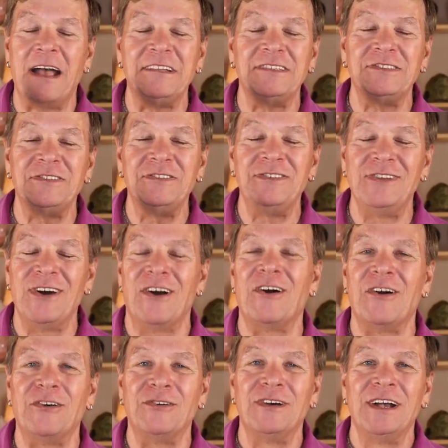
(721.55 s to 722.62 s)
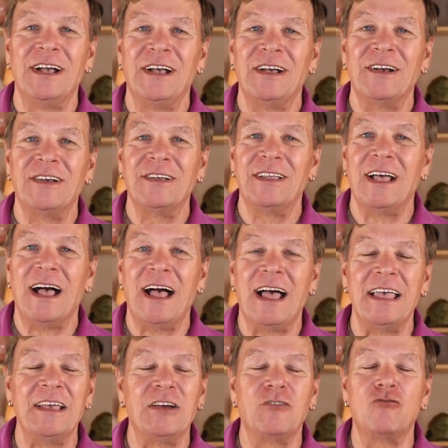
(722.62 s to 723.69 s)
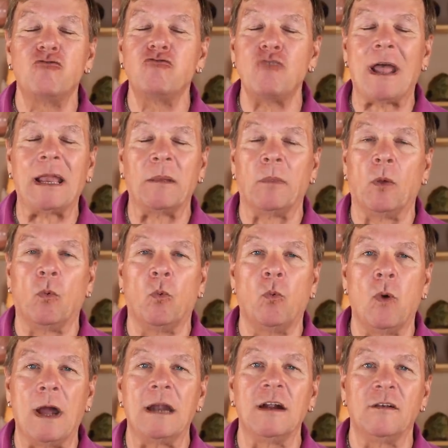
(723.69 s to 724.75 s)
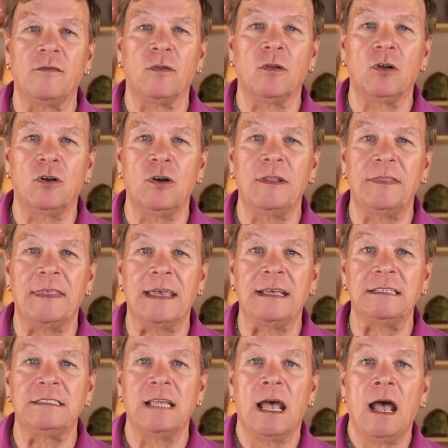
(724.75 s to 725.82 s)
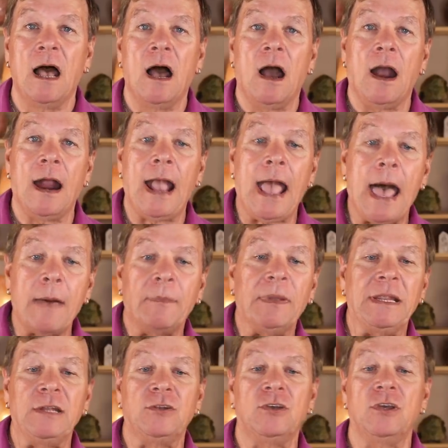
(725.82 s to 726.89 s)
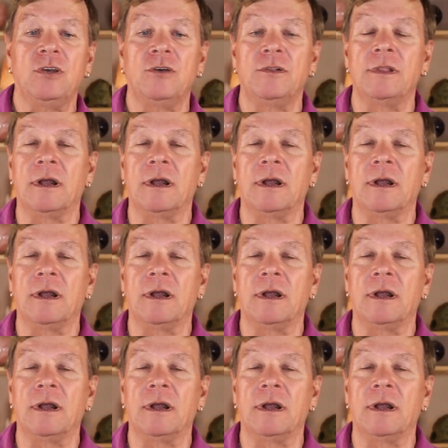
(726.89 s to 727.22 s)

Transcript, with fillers: I just know incredible, wonderful, good things are happening to you.